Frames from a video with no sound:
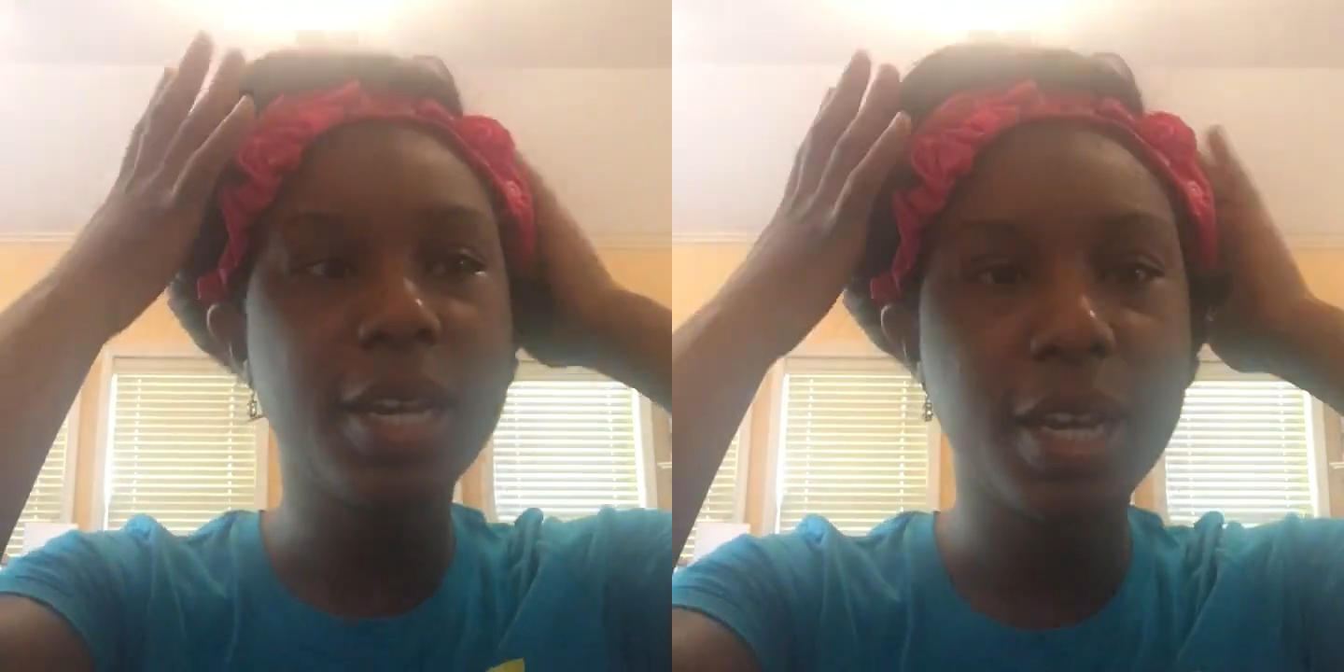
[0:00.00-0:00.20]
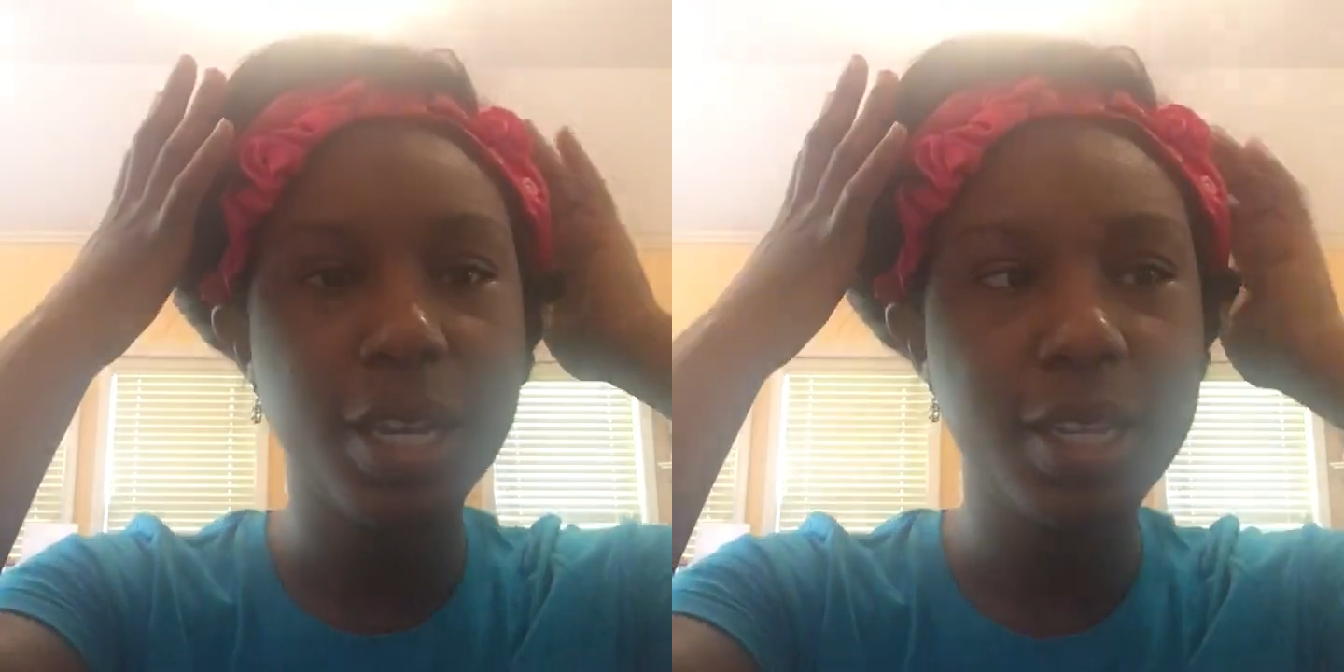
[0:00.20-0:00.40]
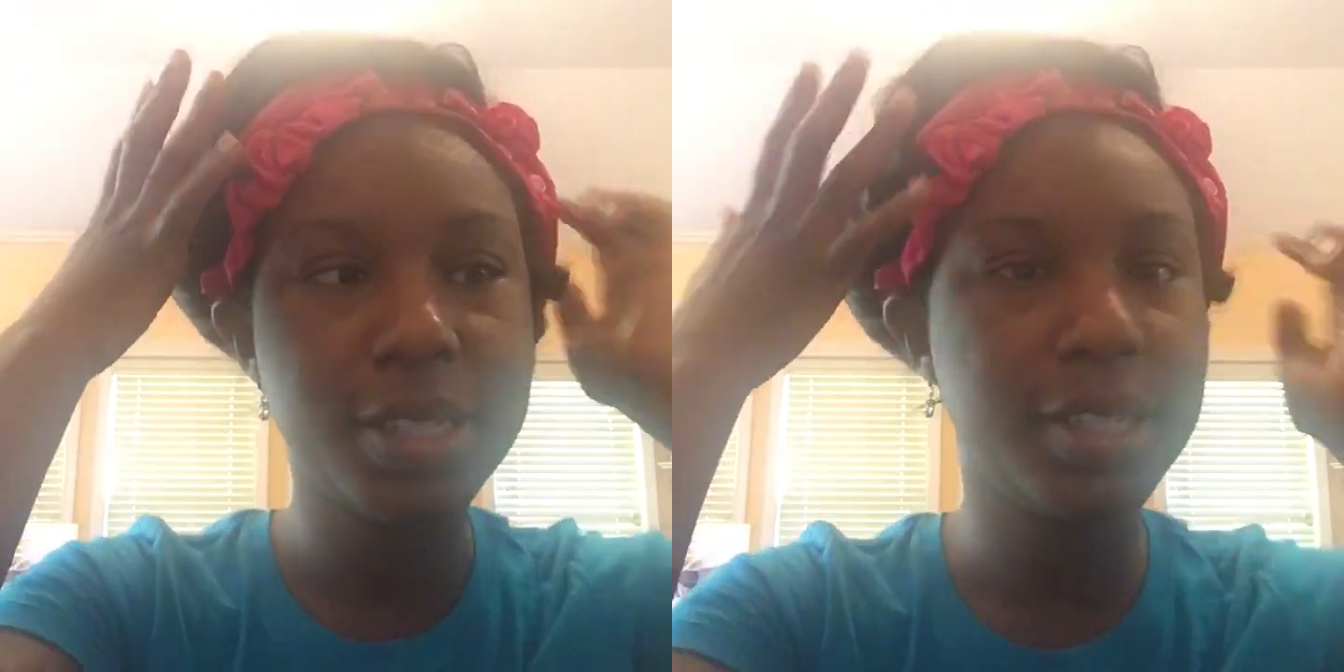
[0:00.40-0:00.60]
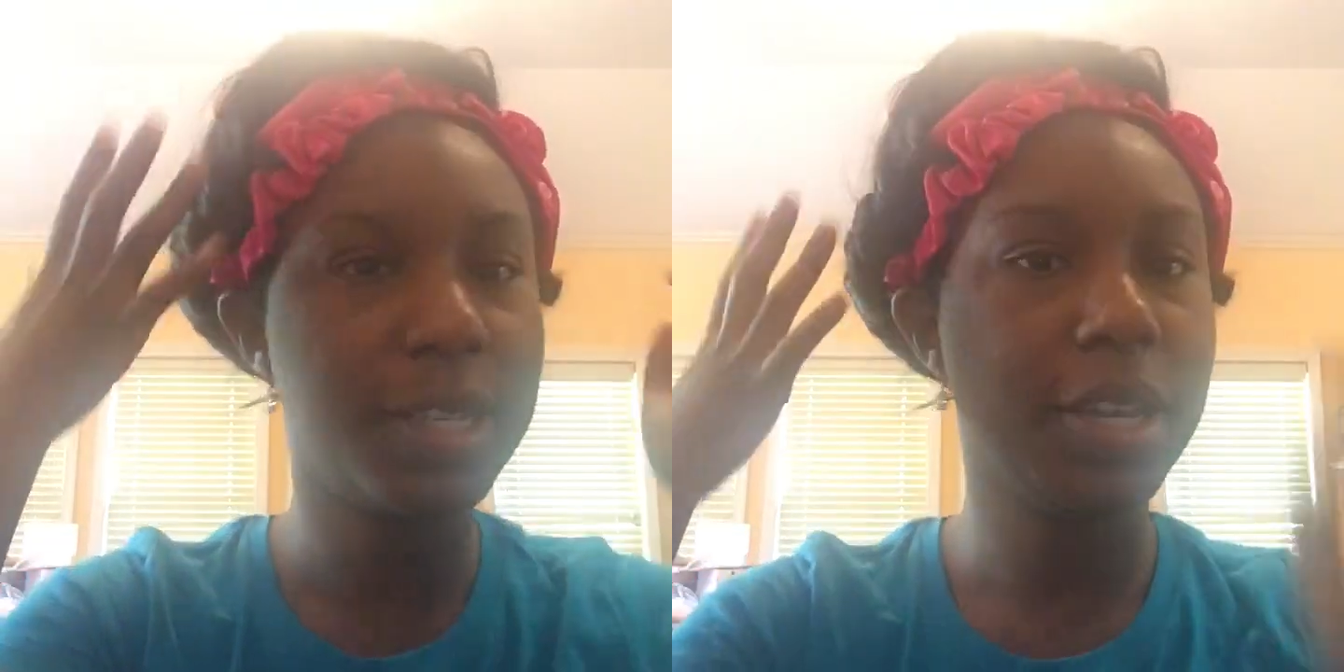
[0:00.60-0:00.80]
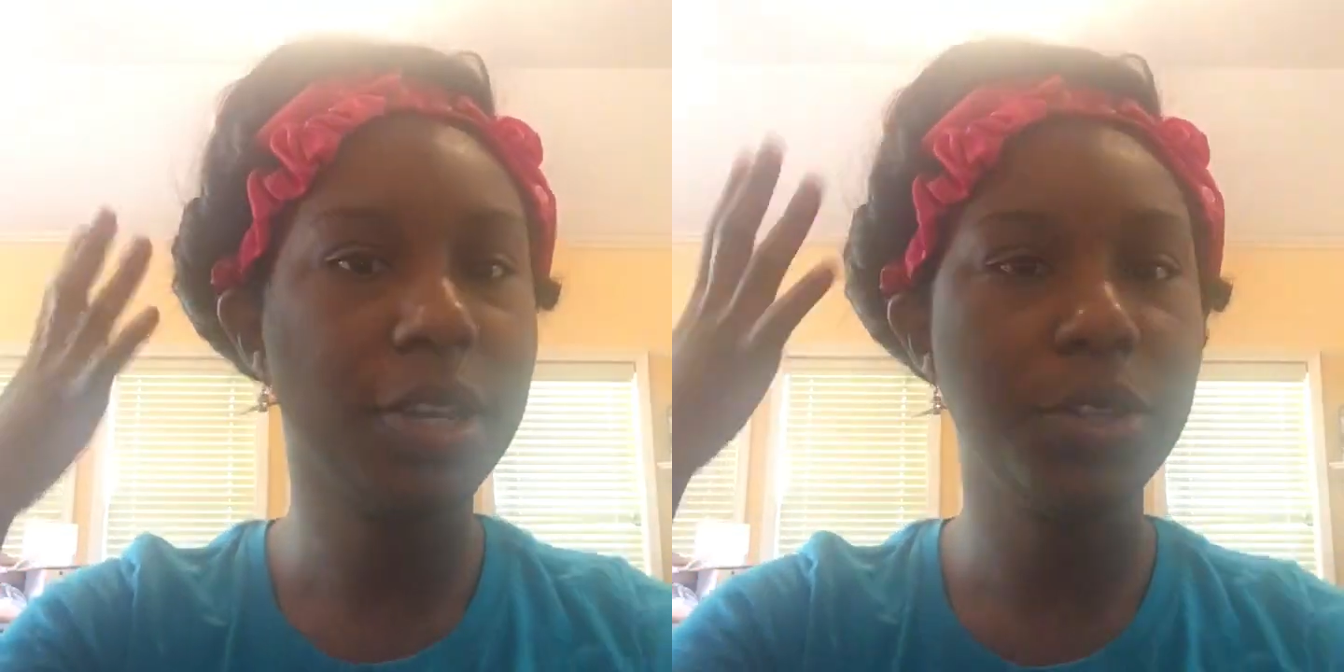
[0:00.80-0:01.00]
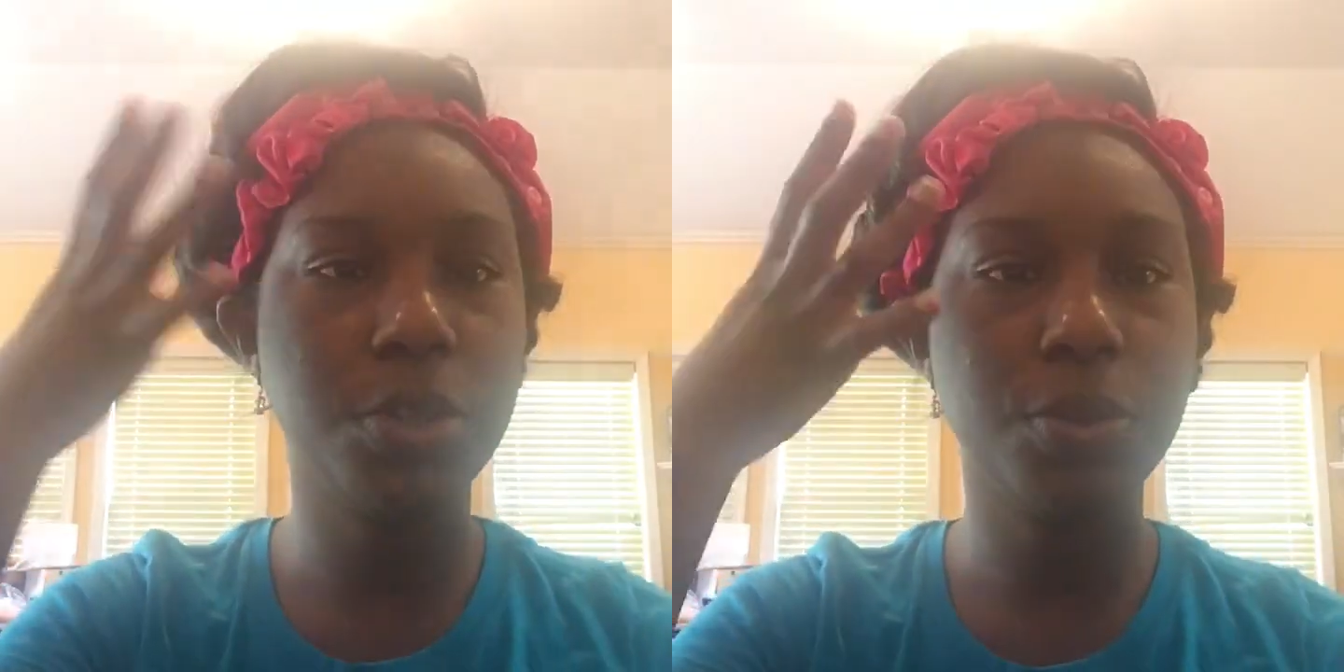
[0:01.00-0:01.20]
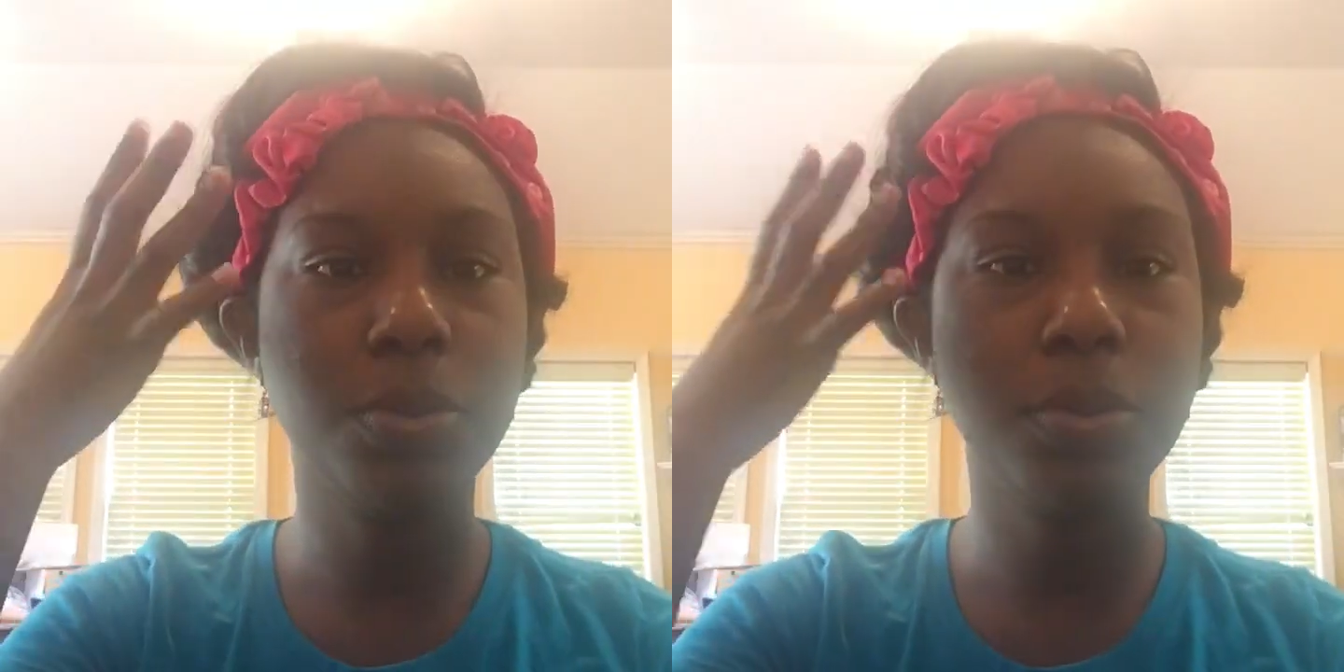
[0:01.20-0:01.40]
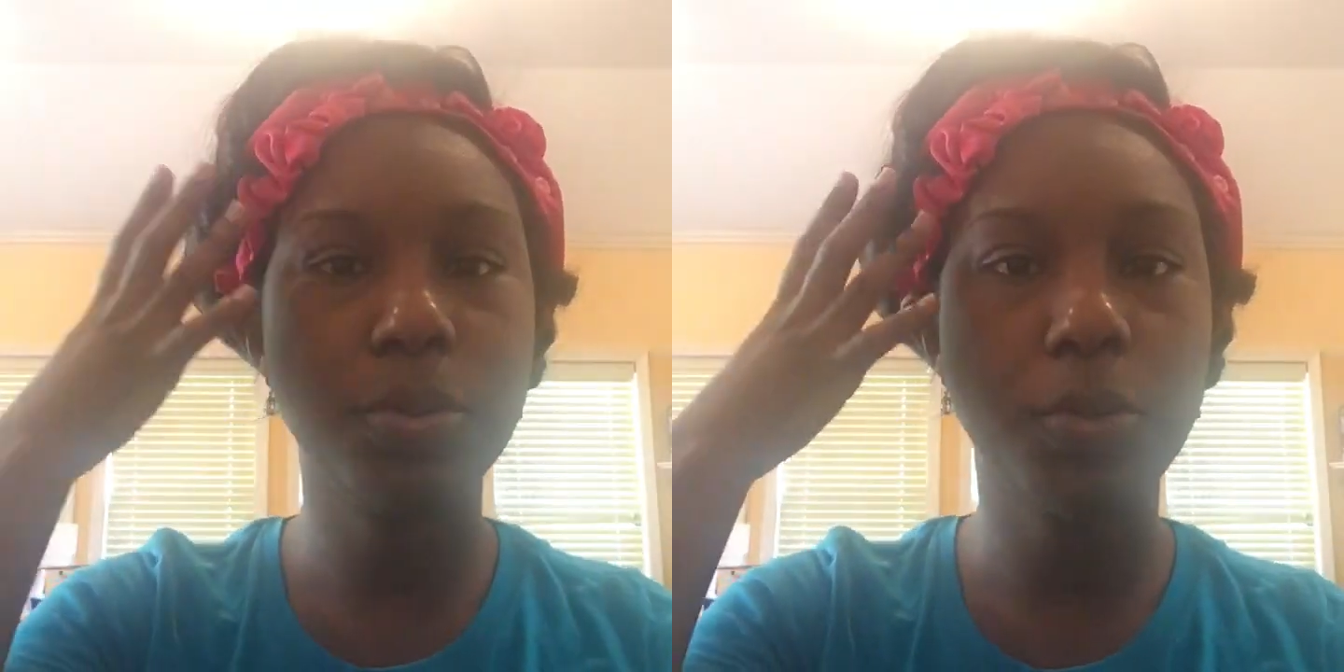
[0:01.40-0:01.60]
night,
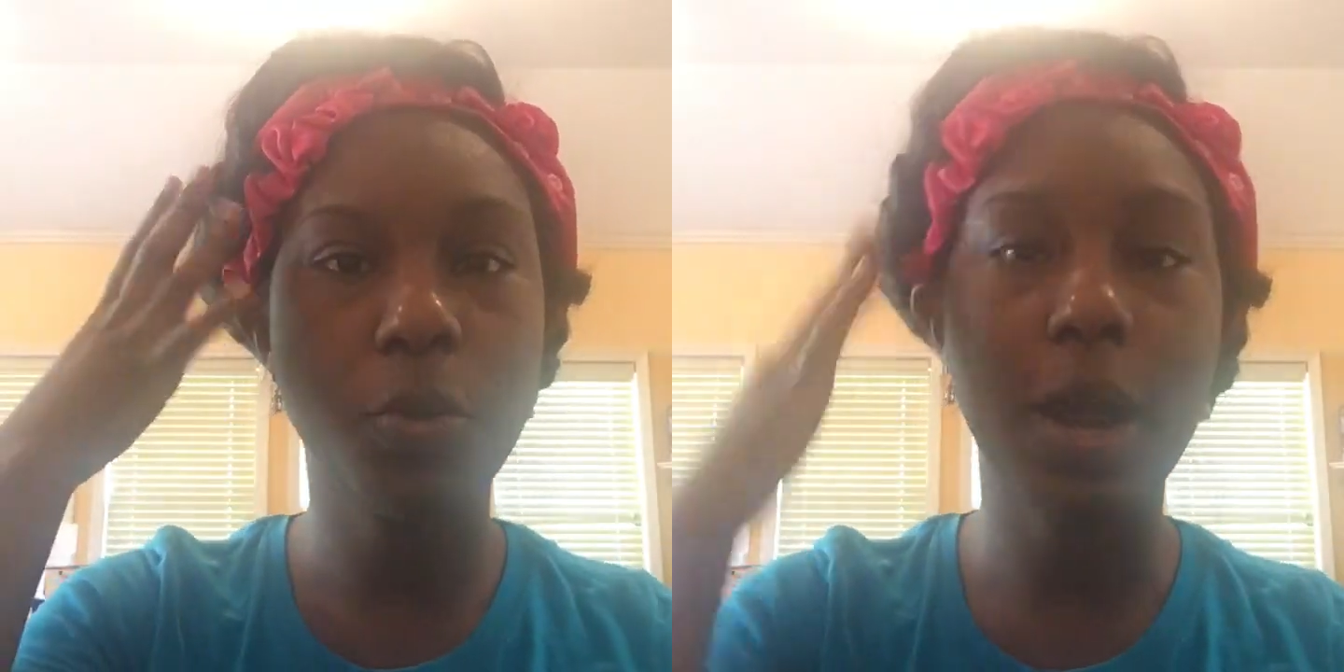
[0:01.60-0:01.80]
you